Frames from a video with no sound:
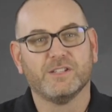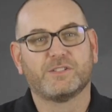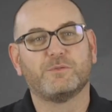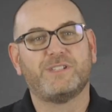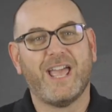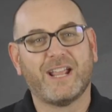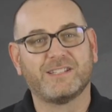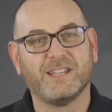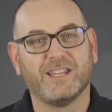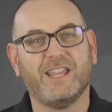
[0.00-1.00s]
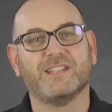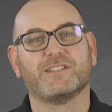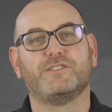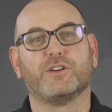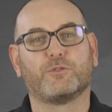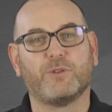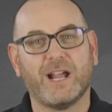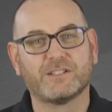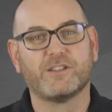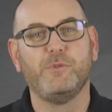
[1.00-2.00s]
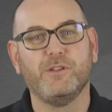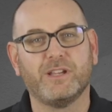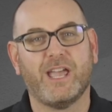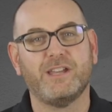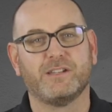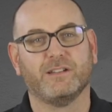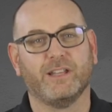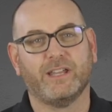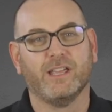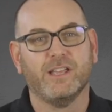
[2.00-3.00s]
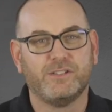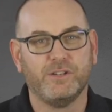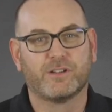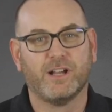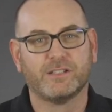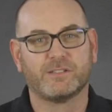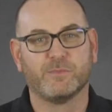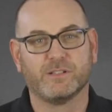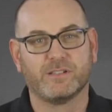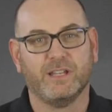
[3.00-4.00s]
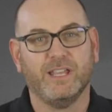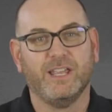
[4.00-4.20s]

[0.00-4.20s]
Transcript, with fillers: So texting is a direct communication link to your customers.